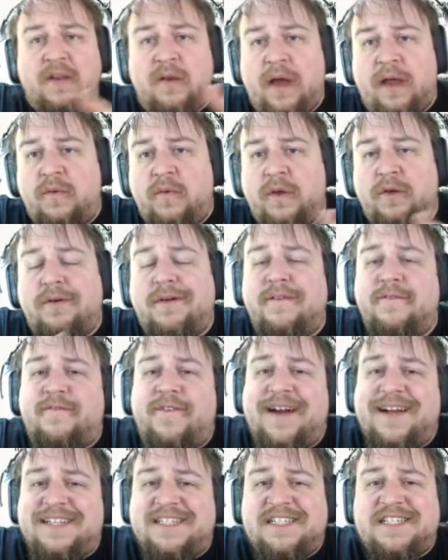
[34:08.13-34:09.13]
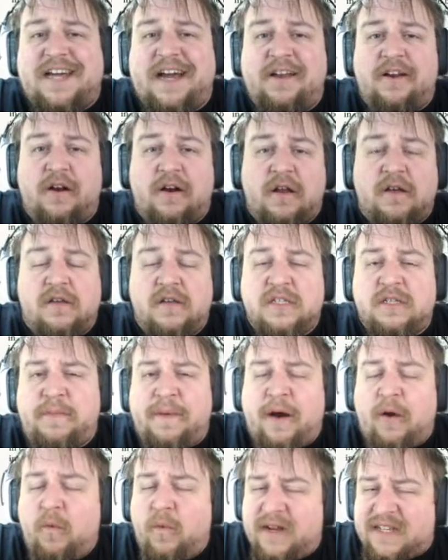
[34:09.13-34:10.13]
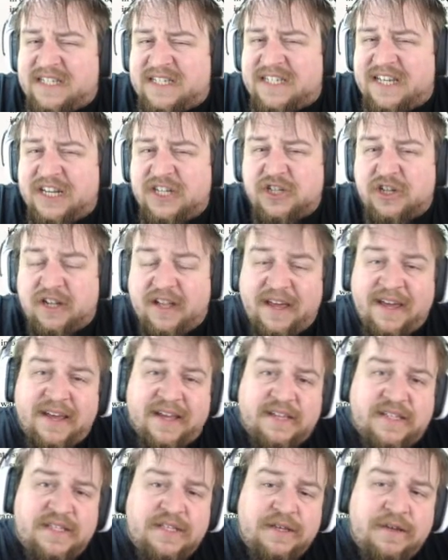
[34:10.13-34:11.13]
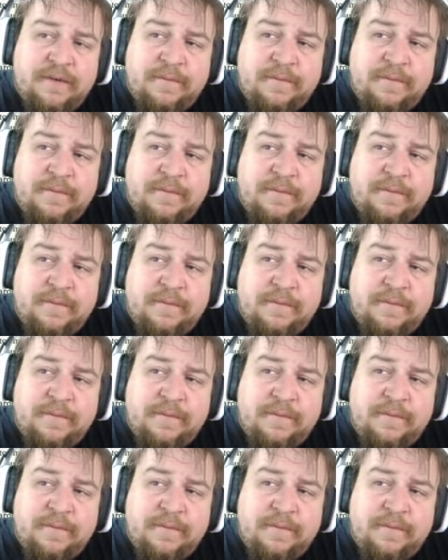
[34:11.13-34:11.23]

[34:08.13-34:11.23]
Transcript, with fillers: and you can find side articles about what Sigil is.